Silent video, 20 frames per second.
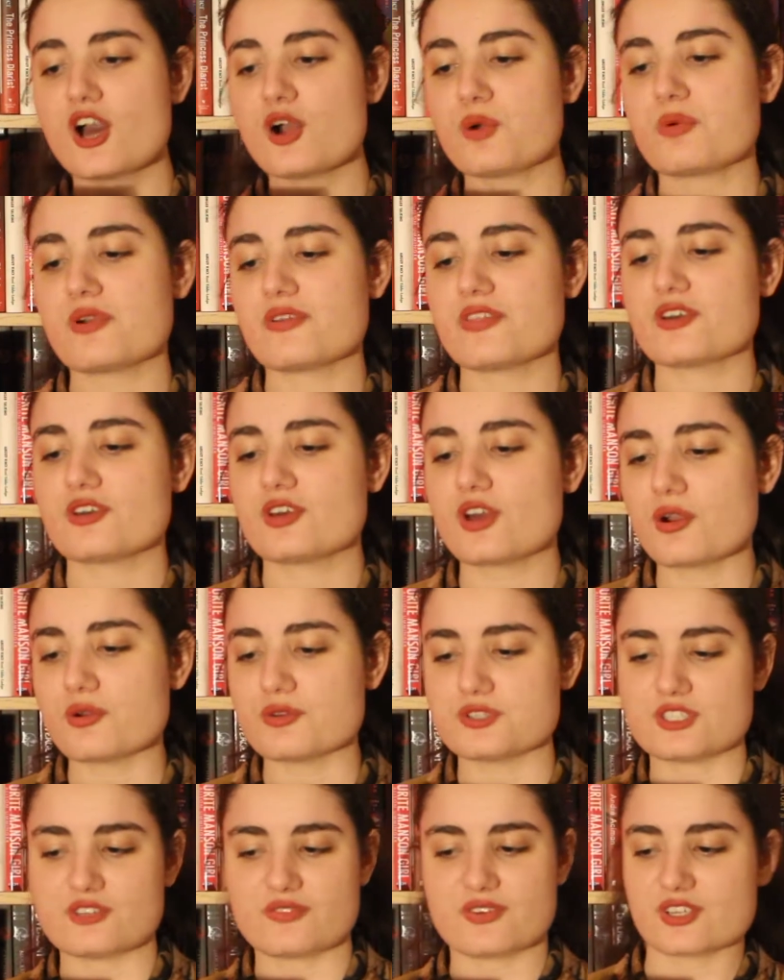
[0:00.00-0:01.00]
where the
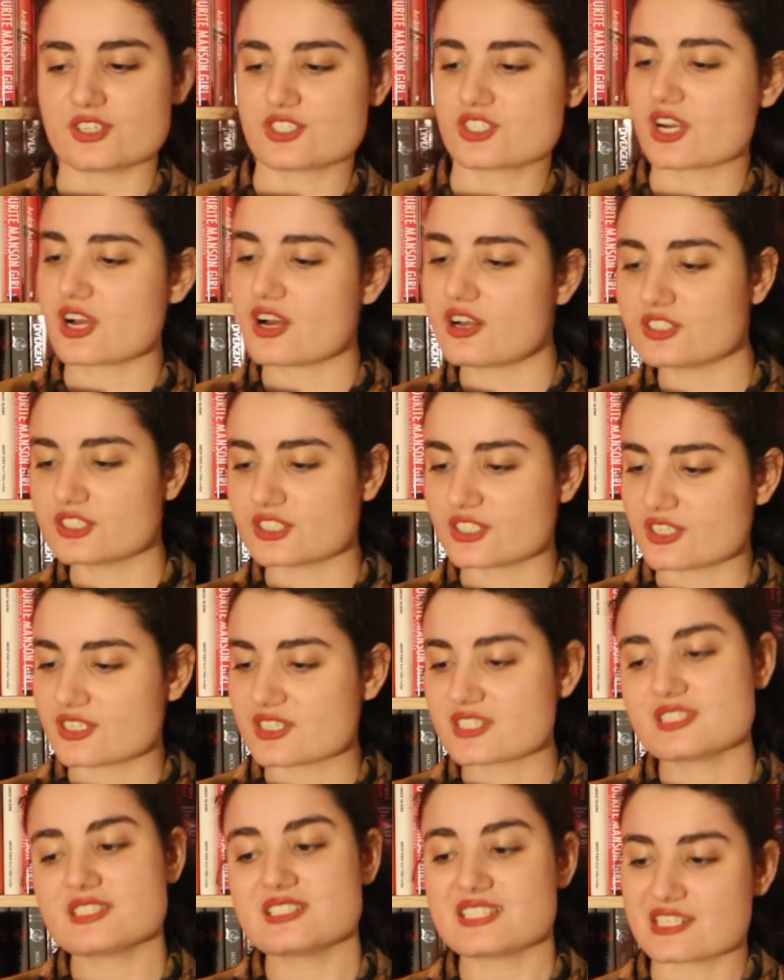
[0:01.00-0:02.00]
ghosts of his
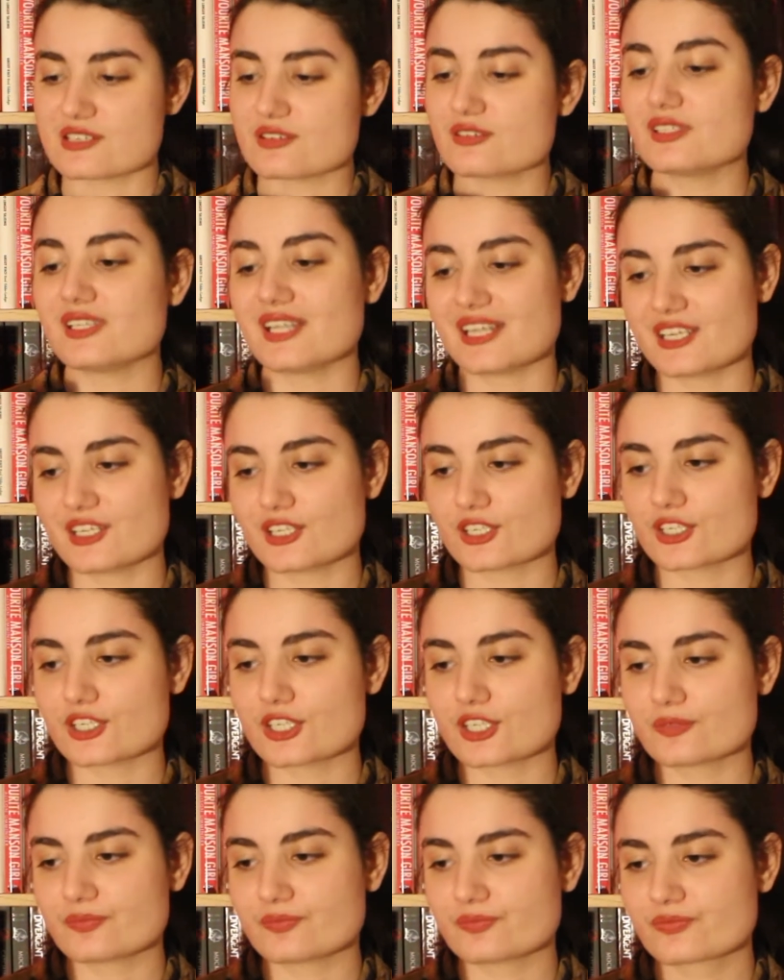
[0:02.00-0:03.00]
childhood still
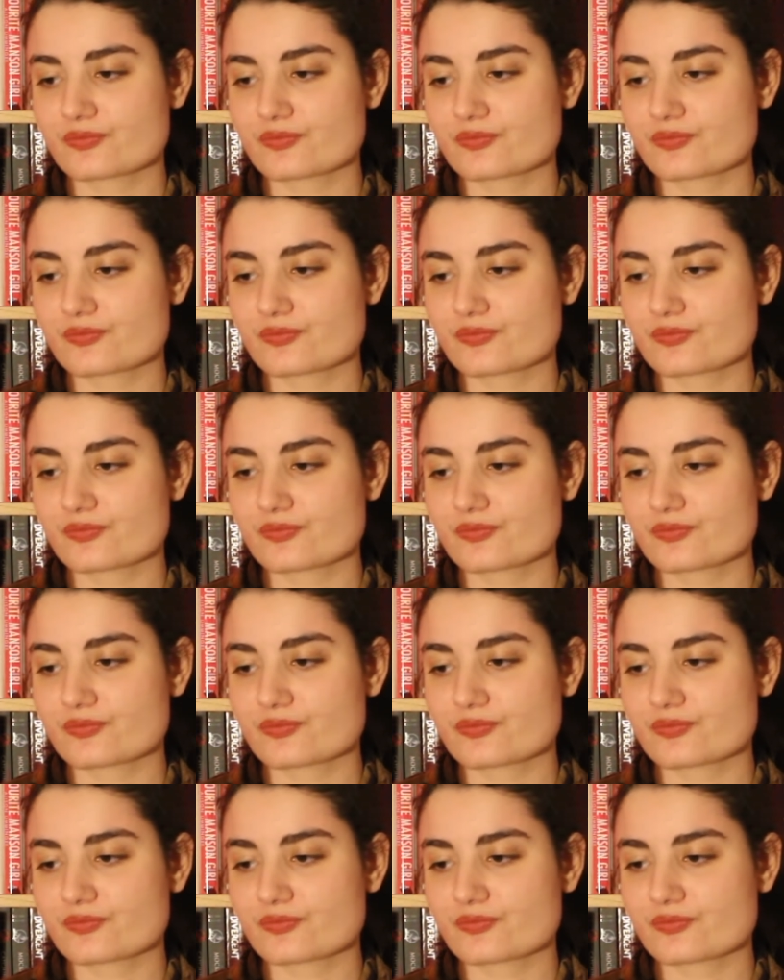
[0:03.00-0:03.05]
linger.